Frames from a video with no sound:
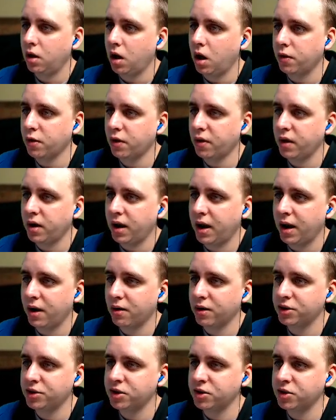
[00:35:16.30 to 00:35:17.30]
Other than
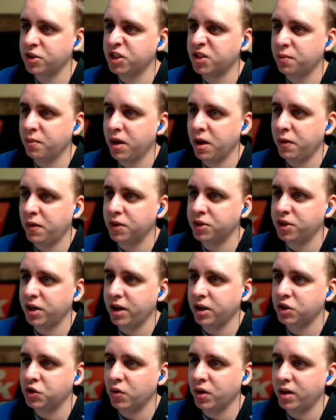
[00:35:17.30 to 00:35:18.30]
Harrison Smith, is
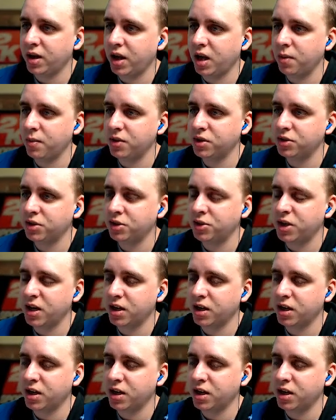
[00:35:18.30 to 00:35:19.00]
Adrian Amos the